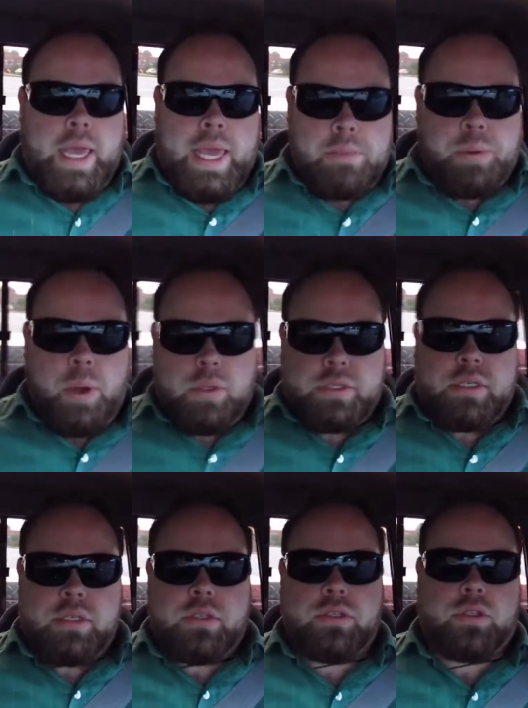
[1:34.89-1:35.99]

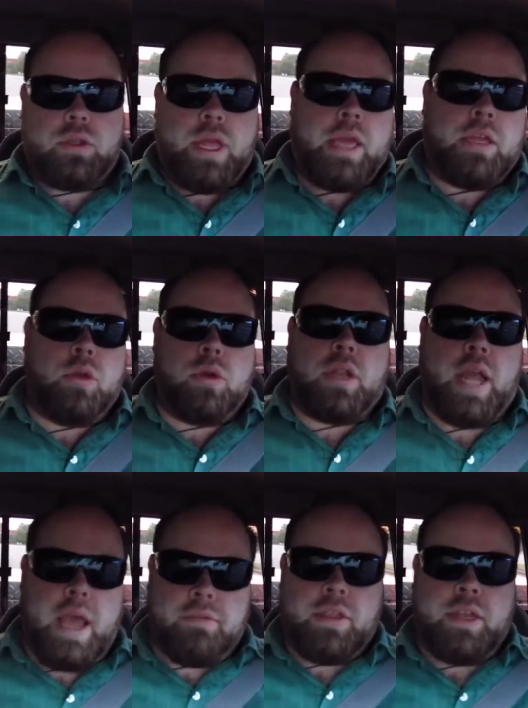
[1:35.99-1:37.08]
impulses so that you could
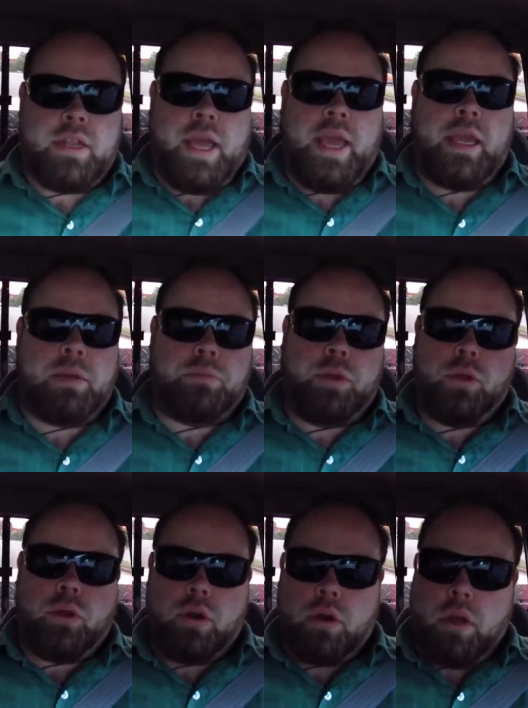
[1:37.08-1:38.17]
have then a
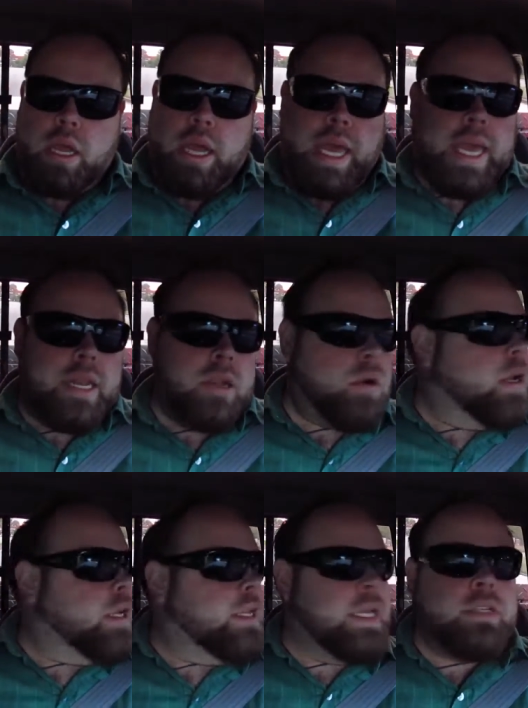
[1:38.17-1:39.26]
computer
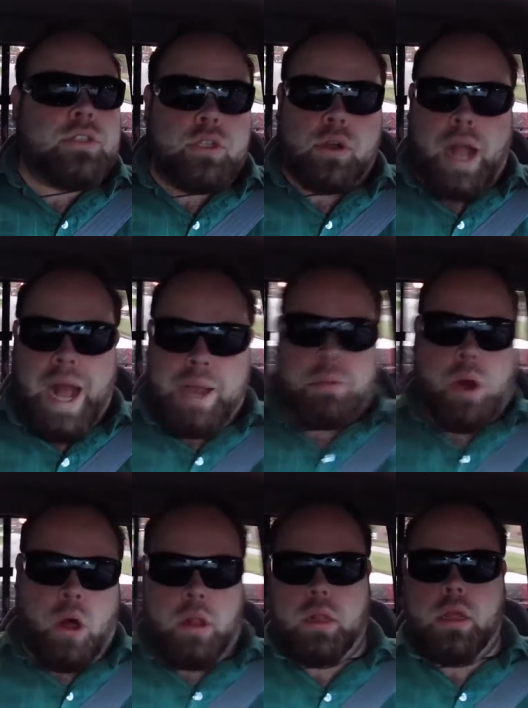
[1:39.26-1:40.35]
integrated into your
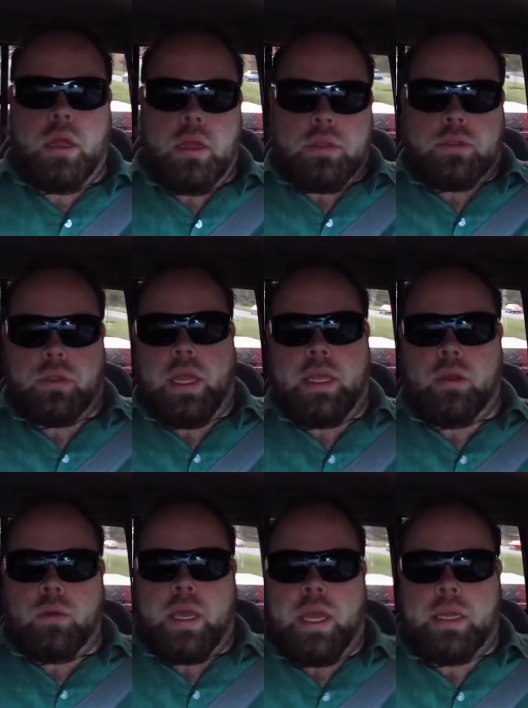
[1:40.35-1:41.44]
eyeball so that
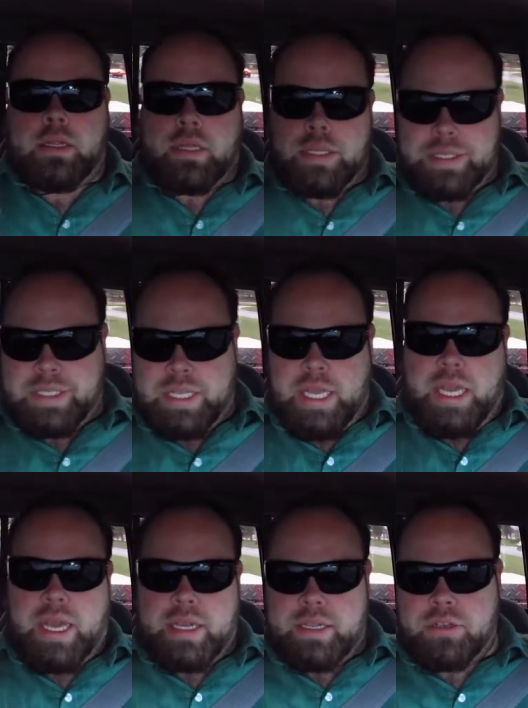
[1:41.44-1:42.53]
you can
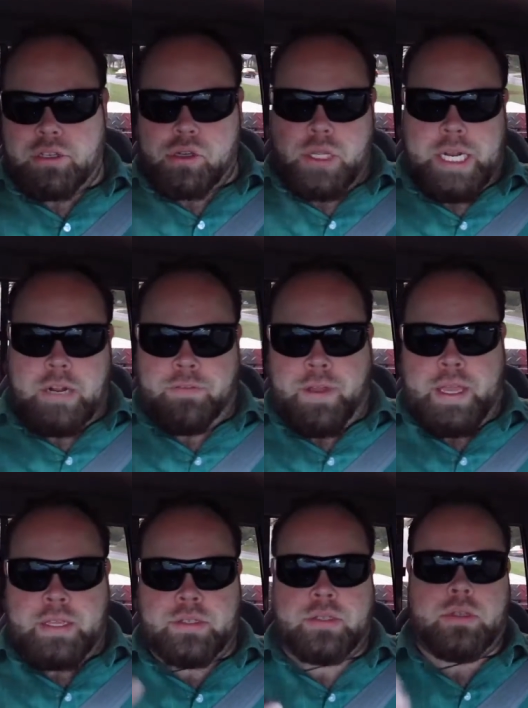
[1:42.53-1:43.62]
see a digital
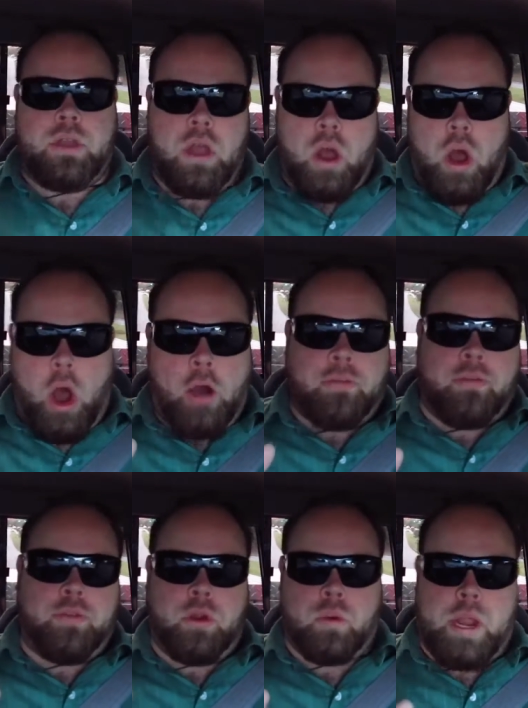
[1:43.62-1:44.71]
interface off
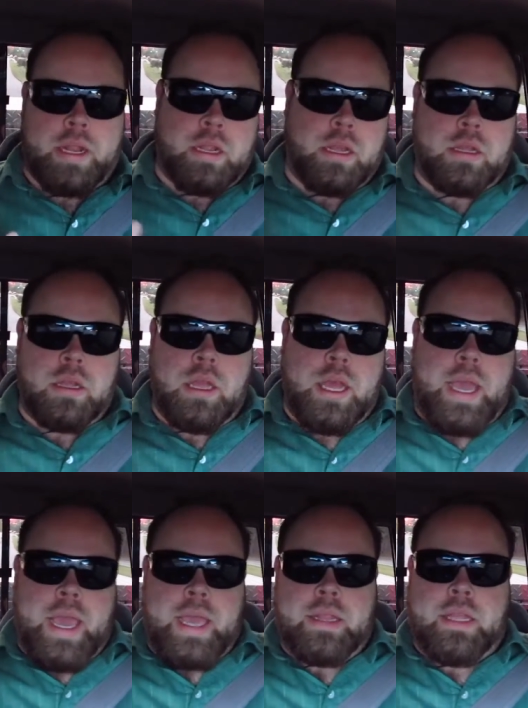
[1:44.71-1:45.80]
of your retina
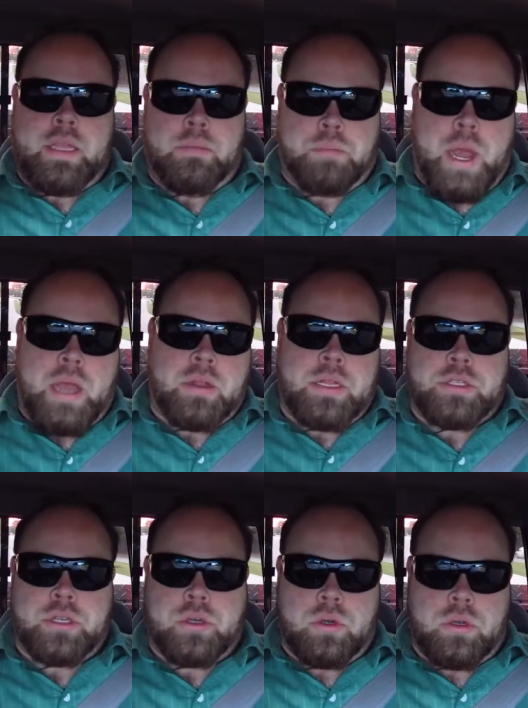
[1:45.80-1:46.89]
and the
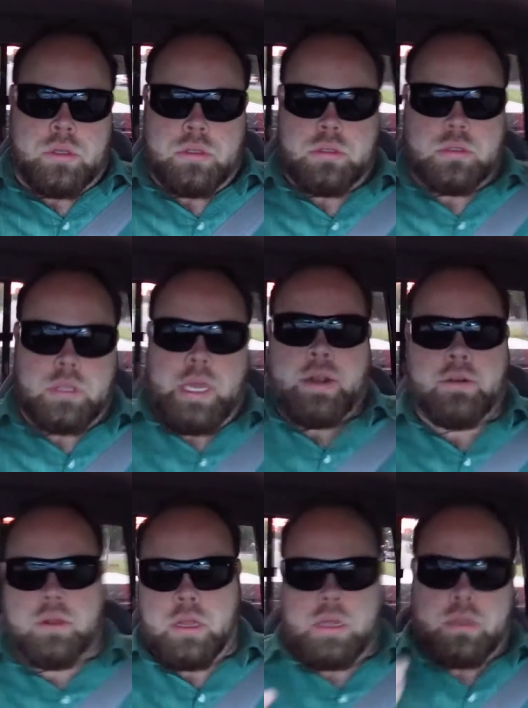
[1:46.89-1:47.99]
bioelectrical
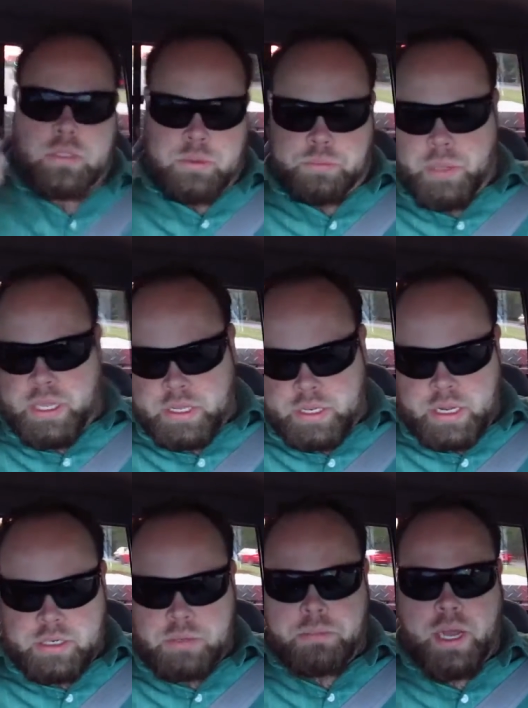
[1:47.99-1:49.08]
inter- uh, is being
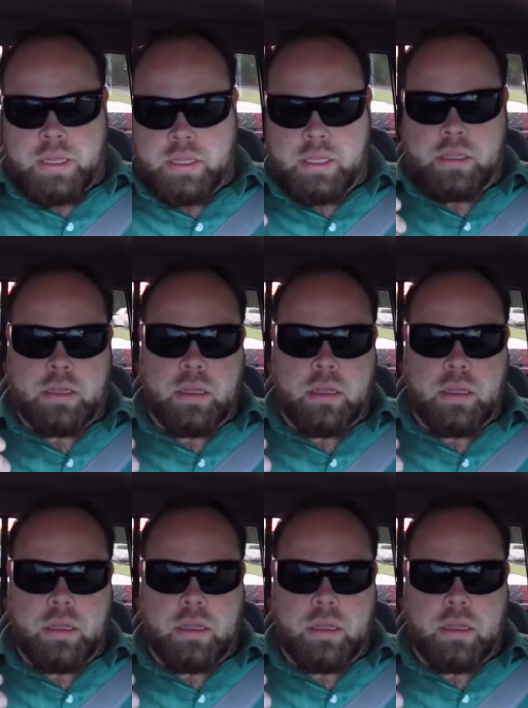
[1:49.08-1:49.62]
conducted by the